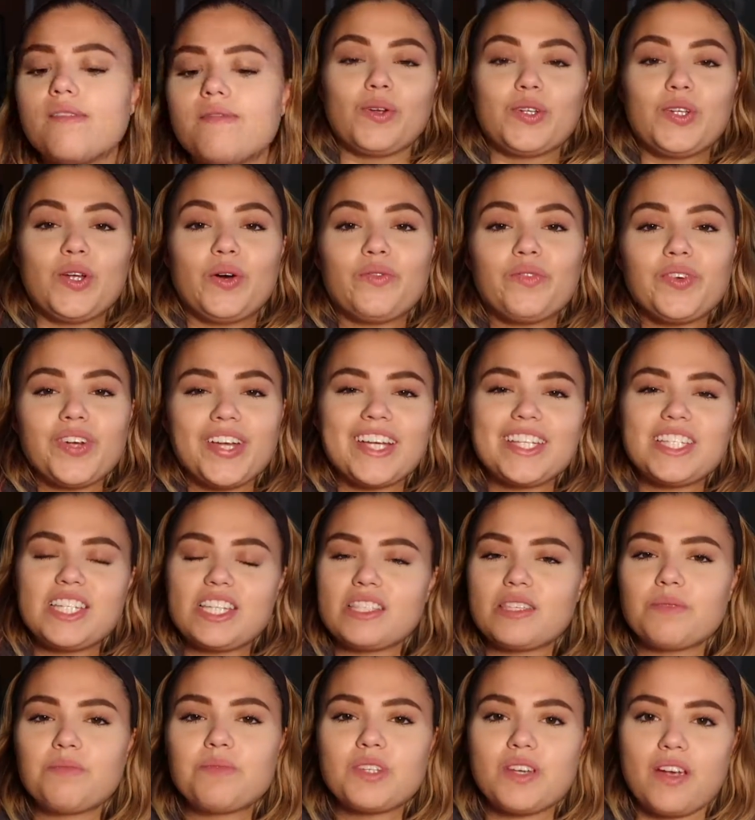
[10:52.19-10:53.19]
So don't forget to
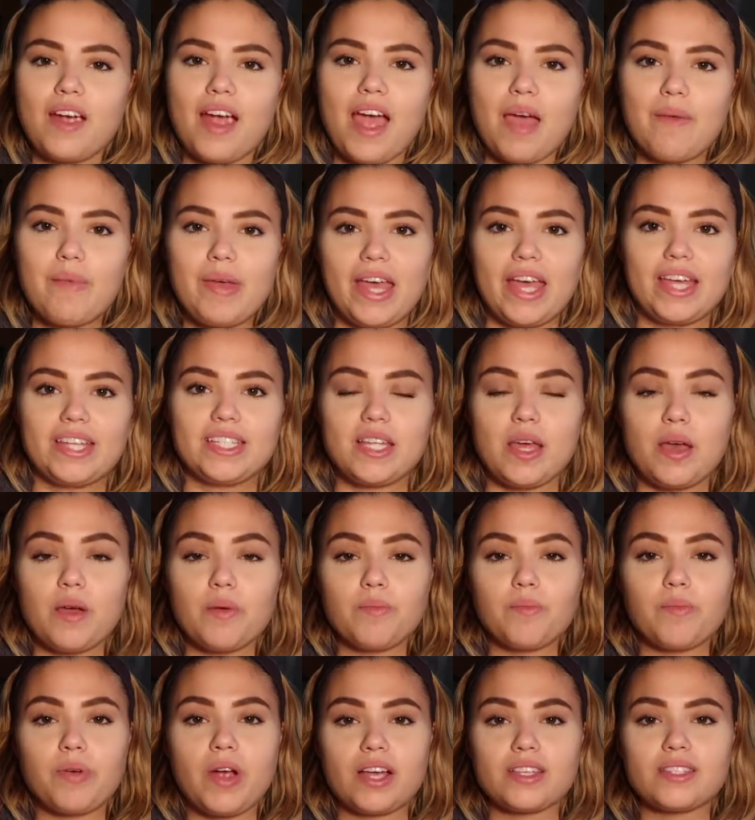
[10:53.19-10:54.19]
subscribe
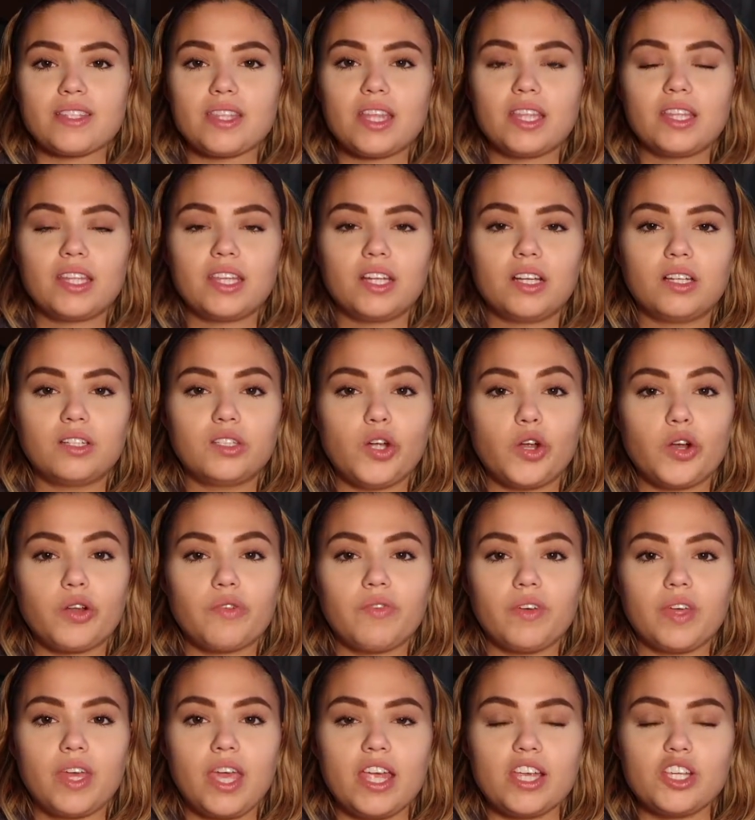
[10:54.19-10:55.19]
and press the little
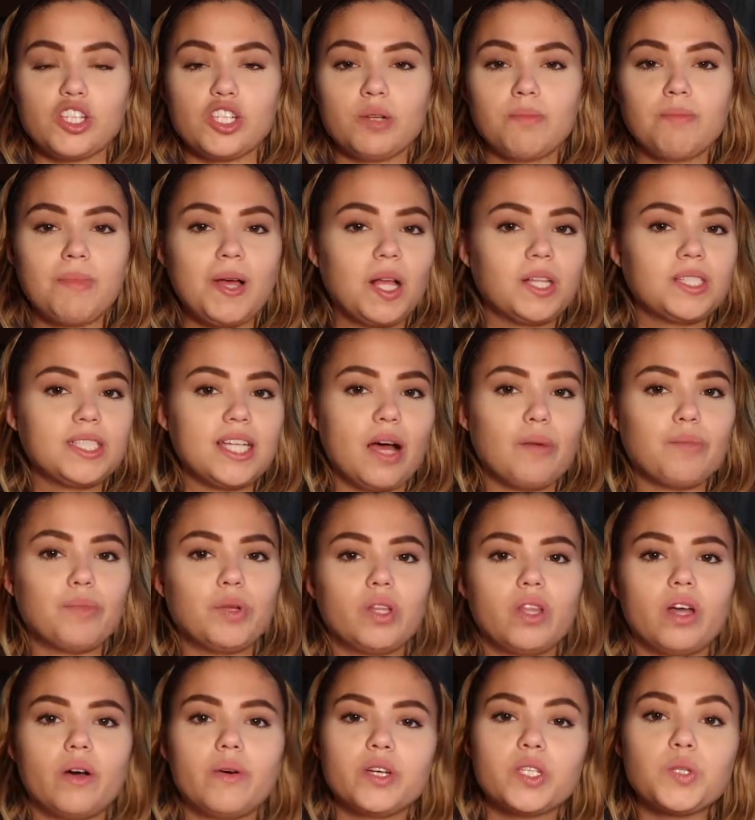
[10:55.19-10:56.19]
notification bell down
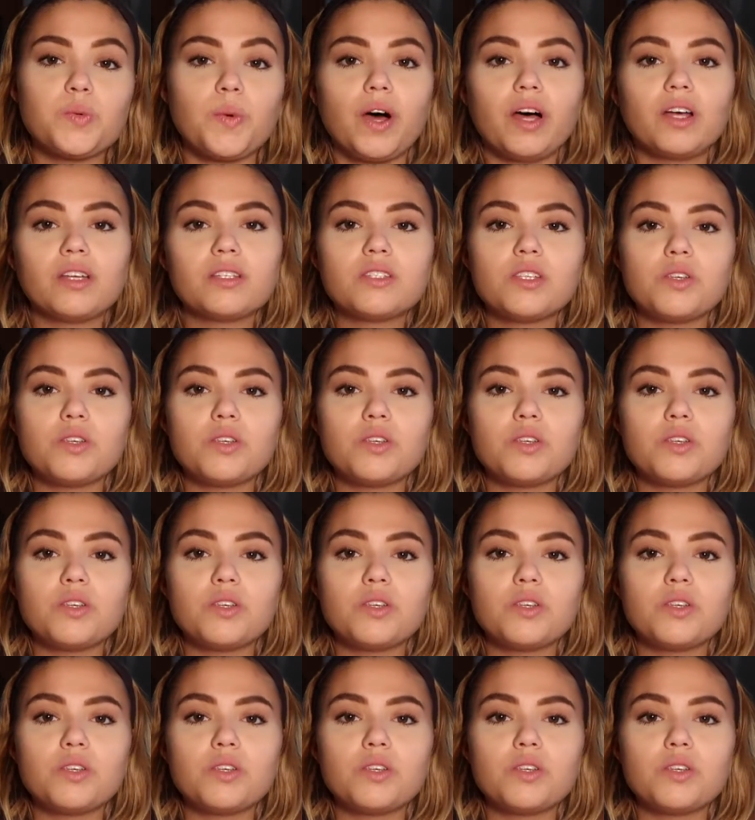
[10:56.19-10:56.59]
below as well,